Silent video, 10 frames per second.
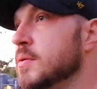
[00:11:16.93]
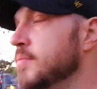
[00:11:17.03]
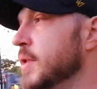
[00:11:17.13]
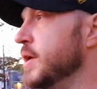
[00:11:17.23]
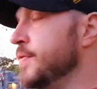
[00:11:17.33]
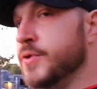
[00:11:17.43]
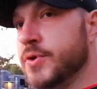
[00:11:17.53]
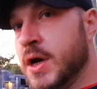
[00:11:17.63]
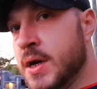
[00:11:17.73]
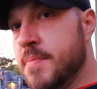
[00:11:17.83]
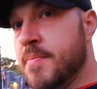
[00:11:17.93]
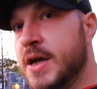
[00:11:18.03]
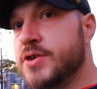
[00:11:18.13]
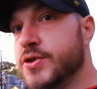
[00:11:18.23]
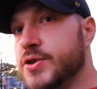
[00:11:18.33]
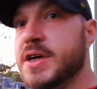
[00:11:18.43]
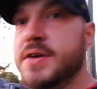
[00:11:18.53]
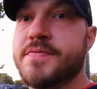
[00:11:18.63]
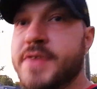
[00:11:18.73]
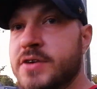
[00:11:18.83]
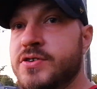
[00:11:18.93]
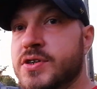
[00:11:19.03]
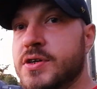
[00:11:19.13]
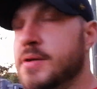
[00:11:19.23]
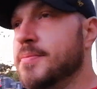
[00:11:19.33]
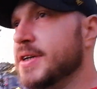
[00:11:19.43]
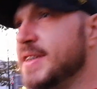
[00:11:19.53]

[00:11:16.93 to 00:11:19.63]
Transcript: But if you're gonna, make sure you get your veggies in you, but